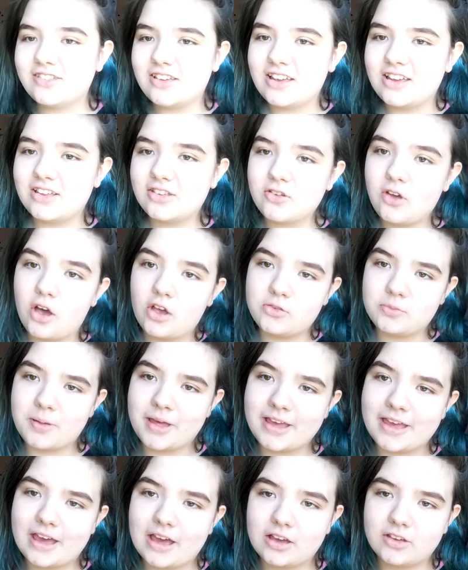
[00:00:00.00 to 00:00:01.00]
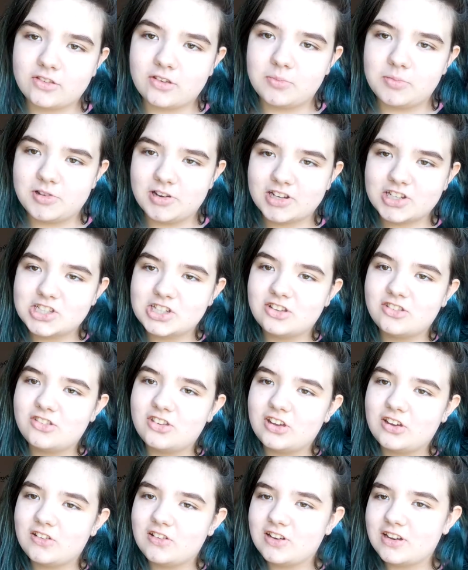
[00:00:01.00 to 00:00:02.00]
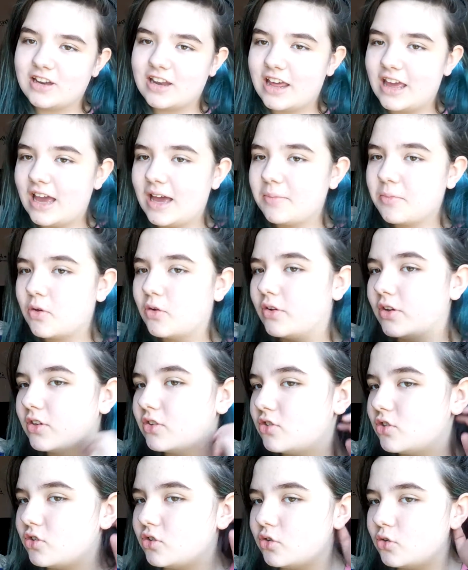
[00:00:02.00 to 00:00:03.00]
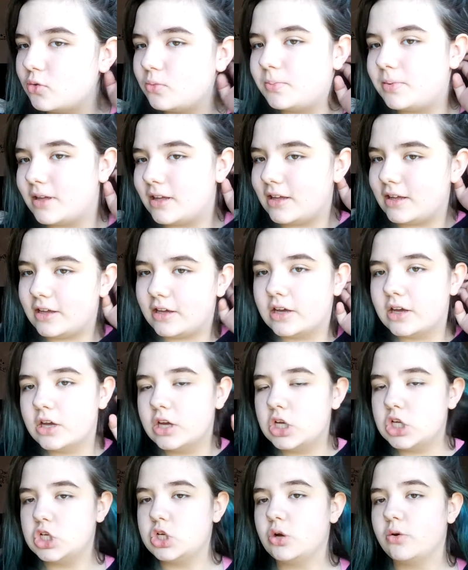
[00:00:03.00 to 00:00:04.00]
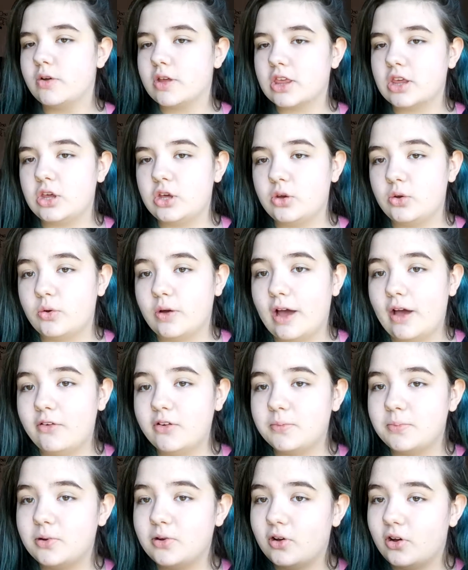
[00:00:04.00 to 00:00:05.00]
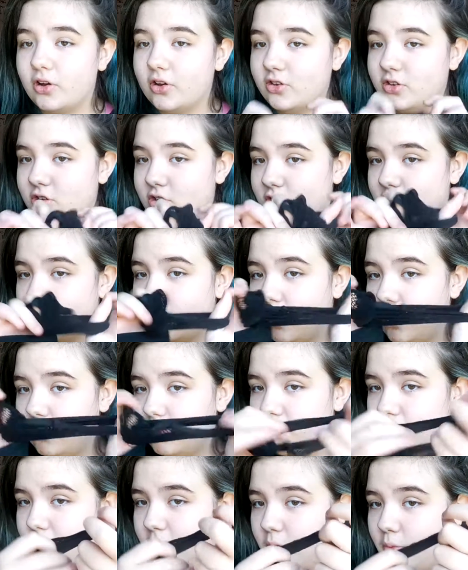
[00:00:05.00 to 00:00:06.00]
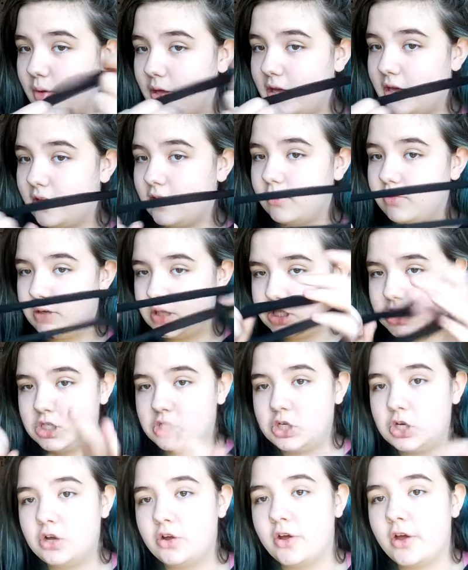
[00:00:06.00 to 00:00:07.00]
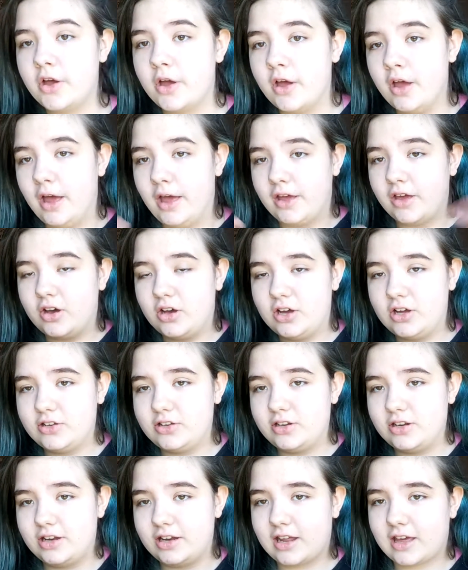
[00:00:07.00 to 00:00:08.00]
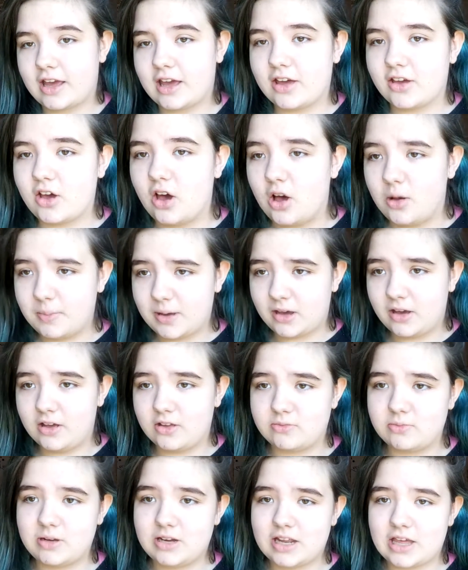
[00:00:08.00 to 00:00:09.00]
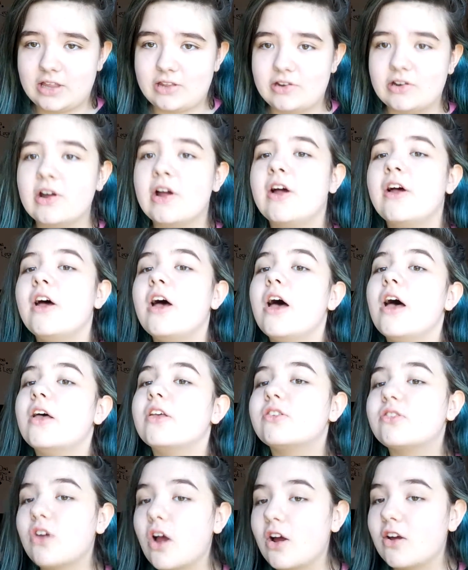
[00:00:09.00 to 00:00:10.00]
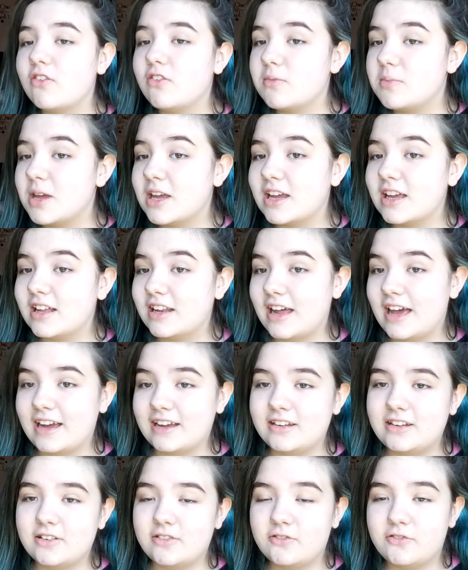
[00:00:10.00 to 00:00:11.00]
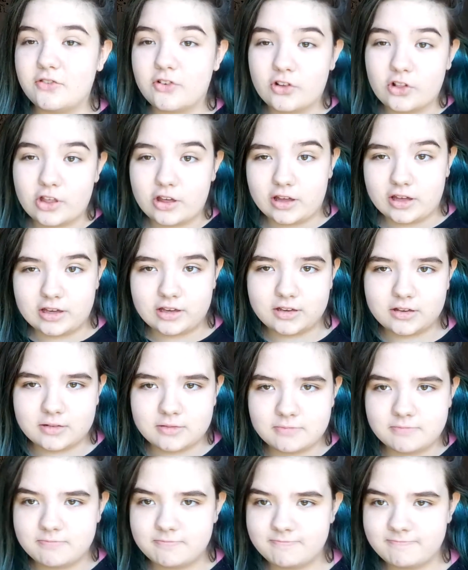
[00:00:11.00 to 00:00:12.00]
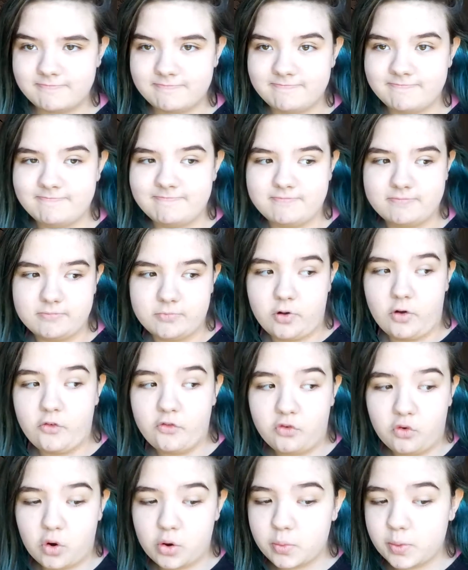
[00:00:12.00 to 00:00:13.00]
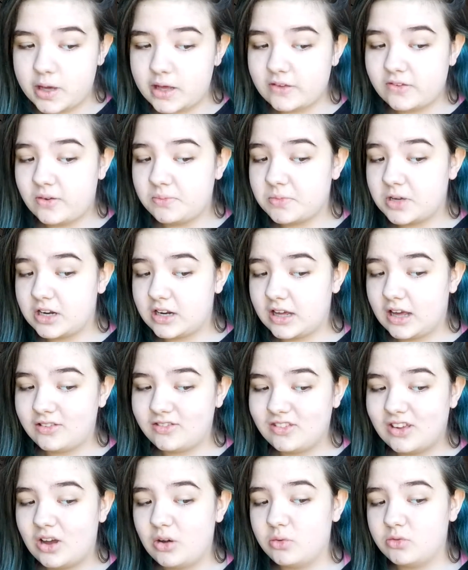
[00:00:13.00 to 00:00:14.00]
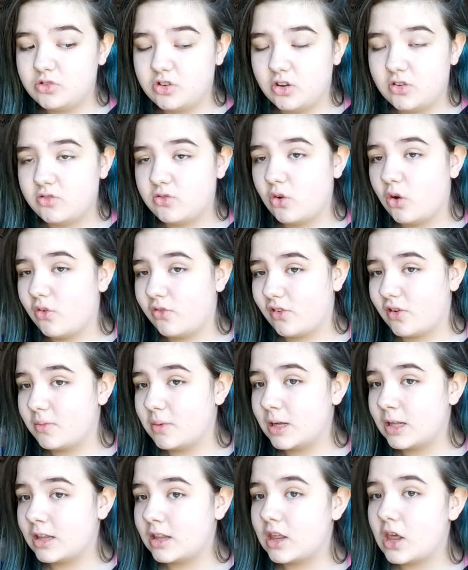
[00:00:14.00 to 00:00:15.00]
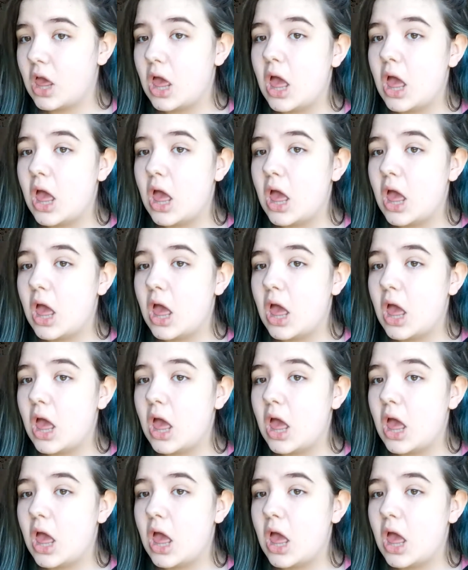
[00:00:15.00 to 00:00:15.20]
it is Cosplay Galaxy Productions here, and today I'm going to be showing you how to put on your cosplay wig, which I got, and I kind of got all my cosplay together. Sorry for being inactive for like 4 weeks, I'm gonna guess now, just over a month.